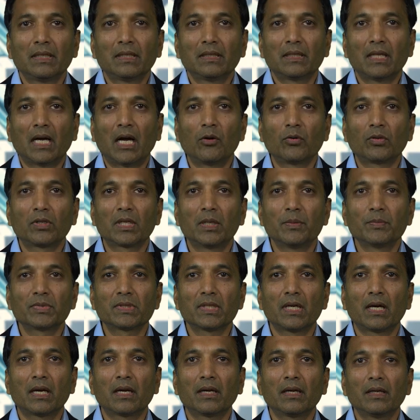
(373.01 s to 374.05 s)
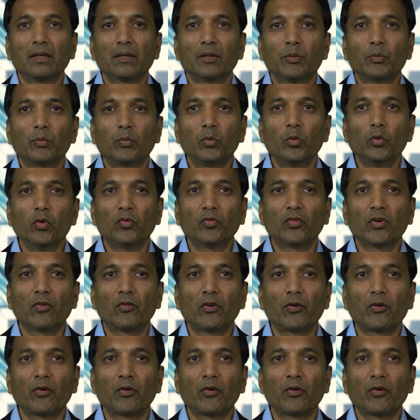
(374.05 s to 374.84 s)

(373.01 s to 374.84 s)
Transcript: The outcomes are proof of